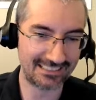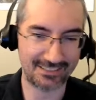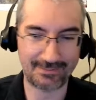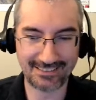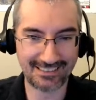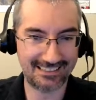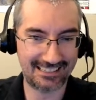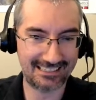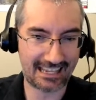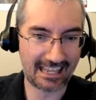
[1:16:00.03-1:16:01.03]
breaks, especially in
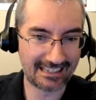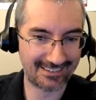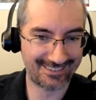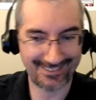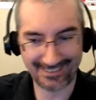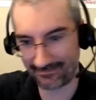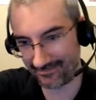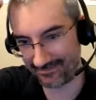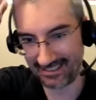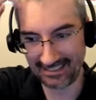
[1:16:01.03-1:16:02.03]
like X or
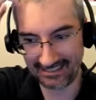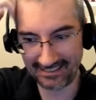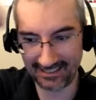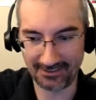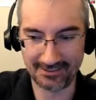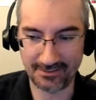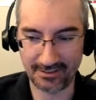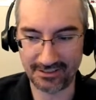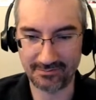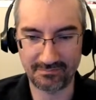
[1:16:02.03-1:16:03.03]
some,
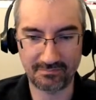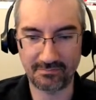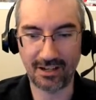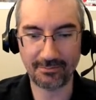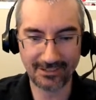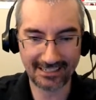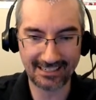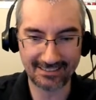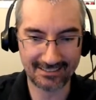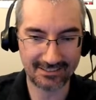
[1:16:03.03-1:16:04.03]
you're
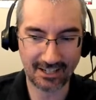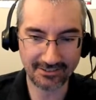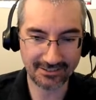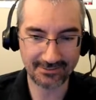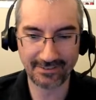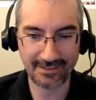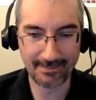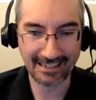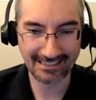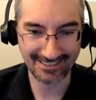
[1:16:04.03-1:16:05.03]
upgrading 150
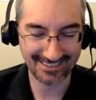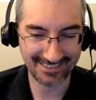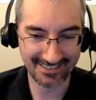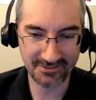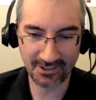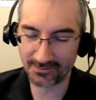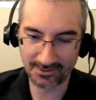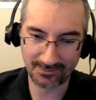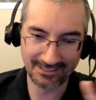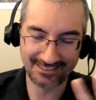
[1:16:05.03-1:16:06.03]
packages. Who knows
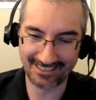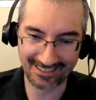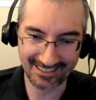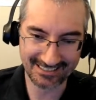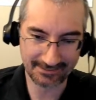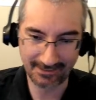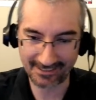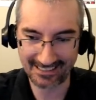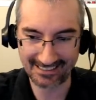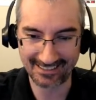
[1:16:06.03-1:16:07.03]
which one's going to cause some
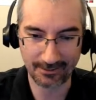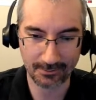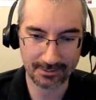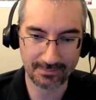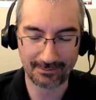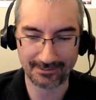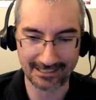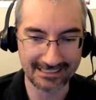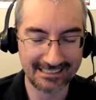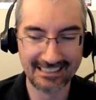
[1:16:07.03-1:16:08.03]
other thing to not work
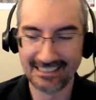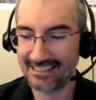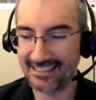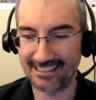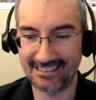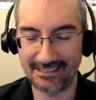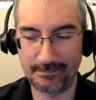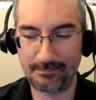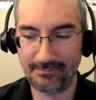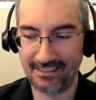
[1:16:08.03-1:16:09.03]
properly? And